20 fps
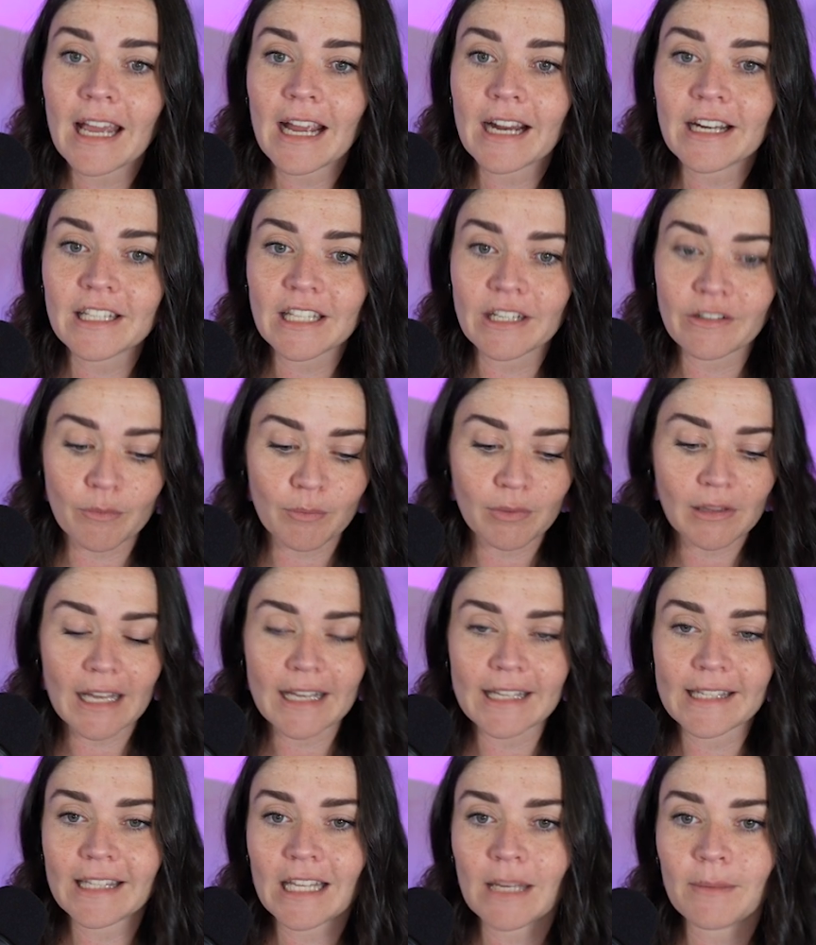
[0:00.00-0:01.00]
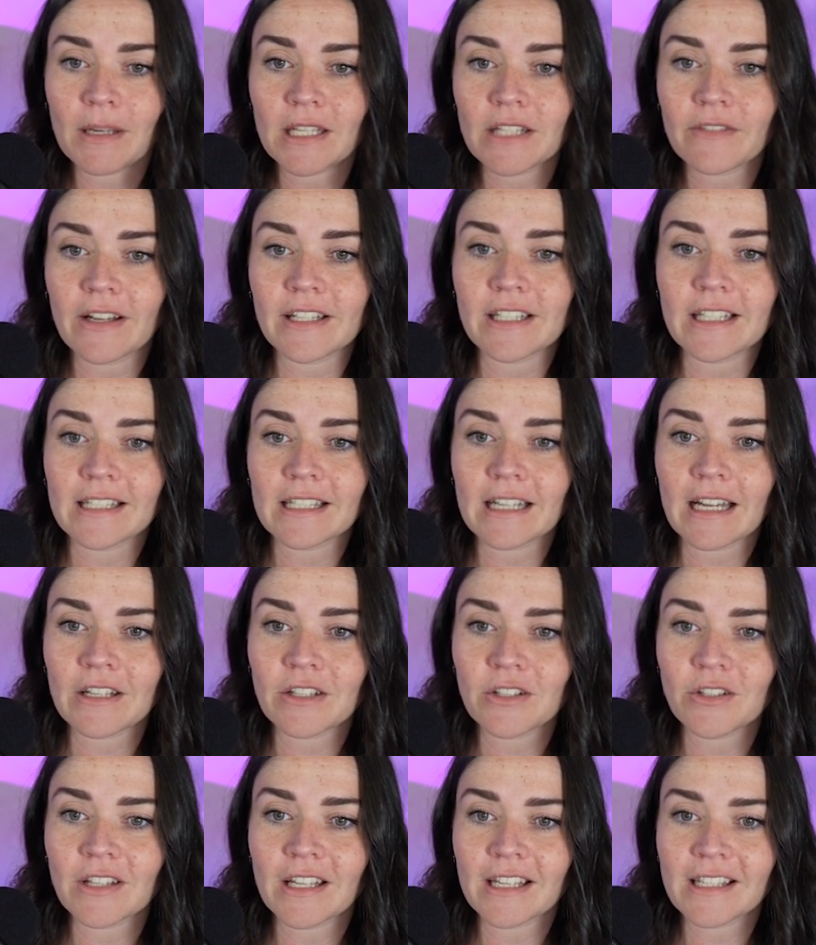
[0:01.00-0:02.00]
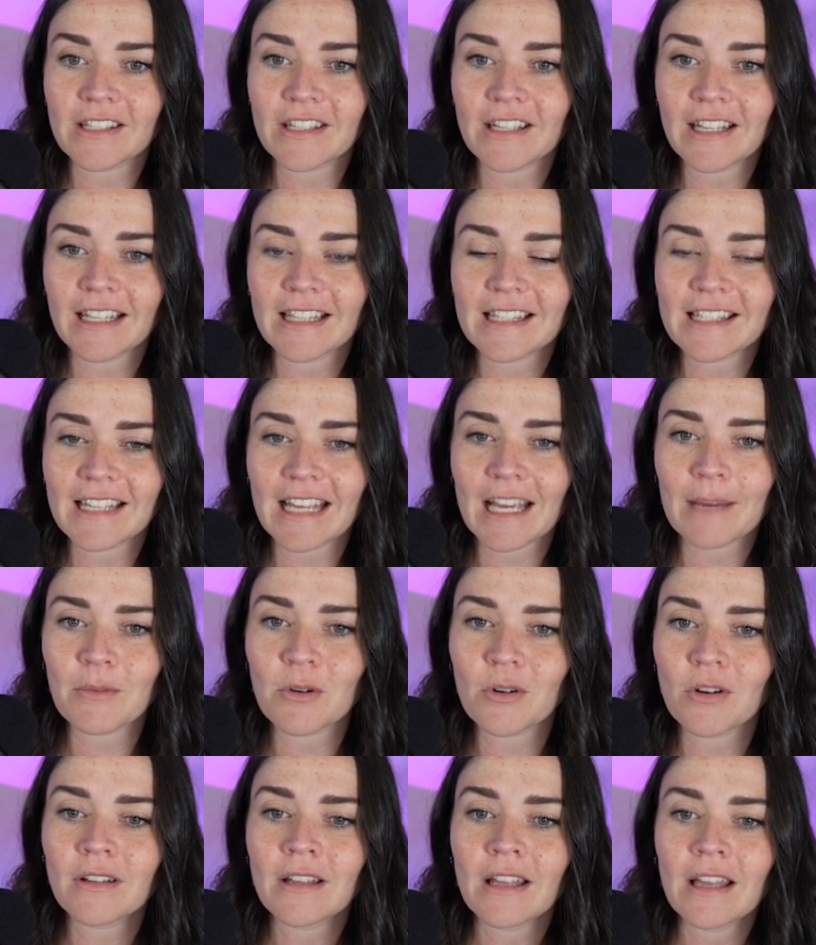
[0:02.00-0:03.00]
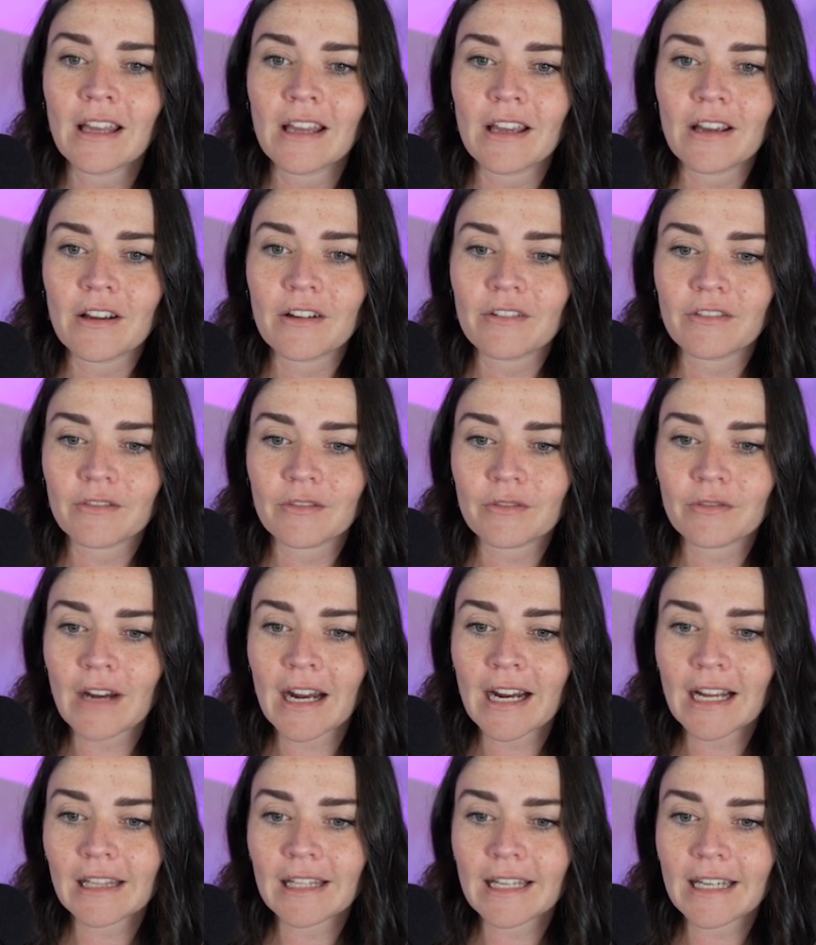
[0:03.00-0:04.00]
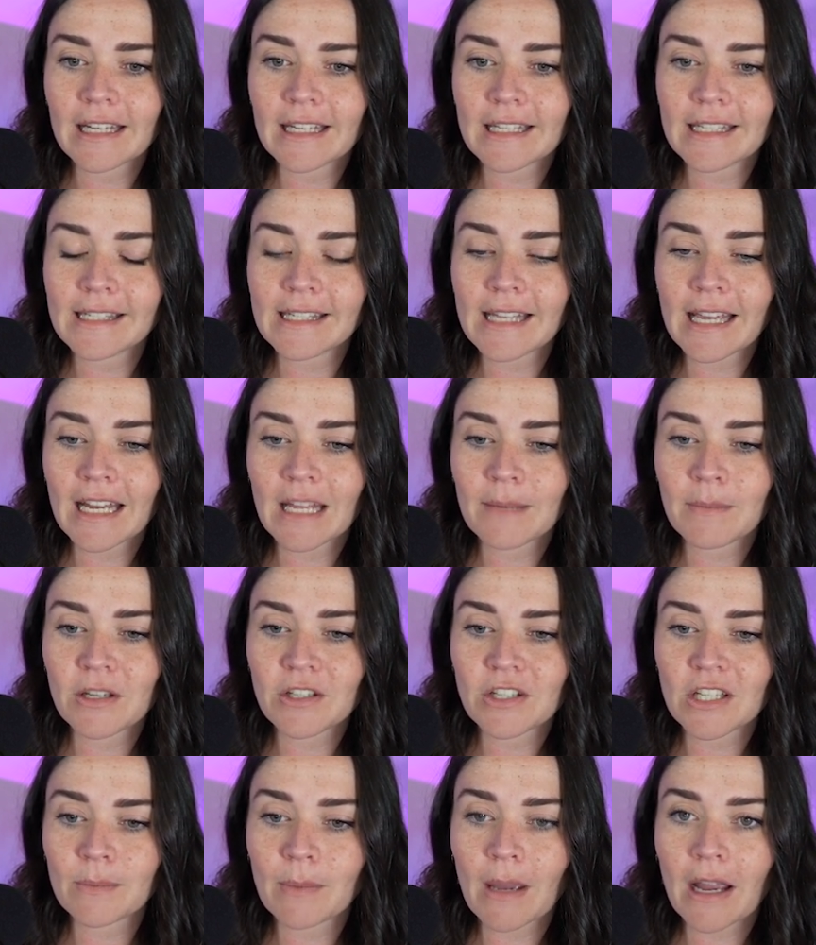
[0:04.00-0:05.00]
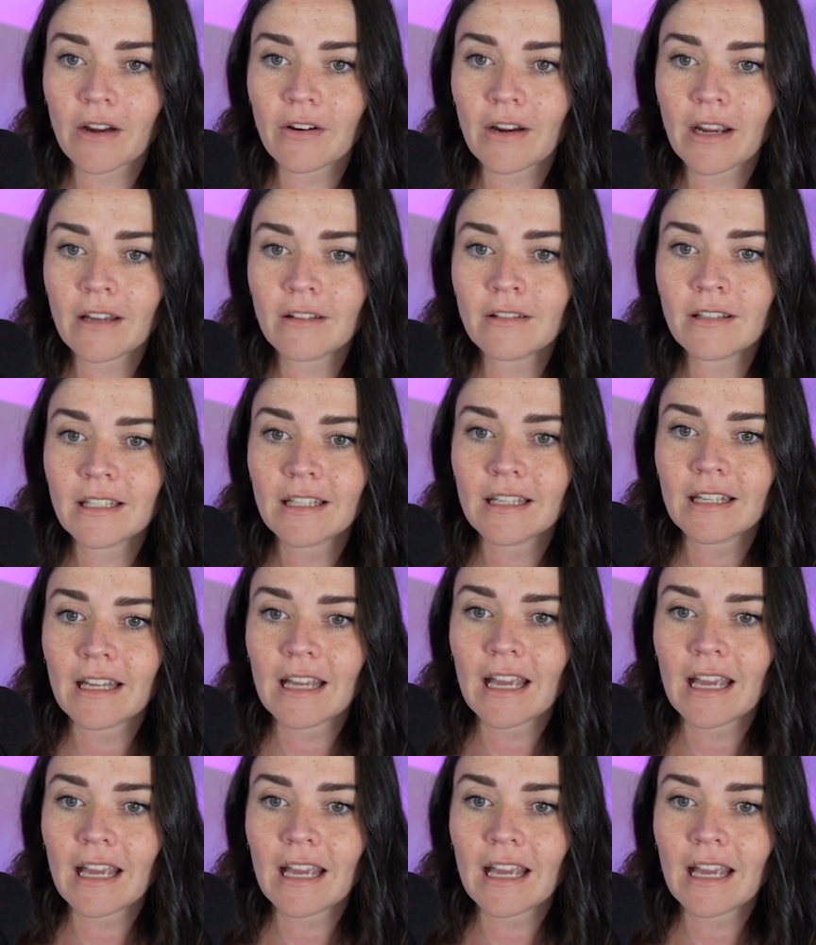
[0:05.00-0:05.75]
to actually replace the image if I just undo this so you can see it more. Right click, set image as background.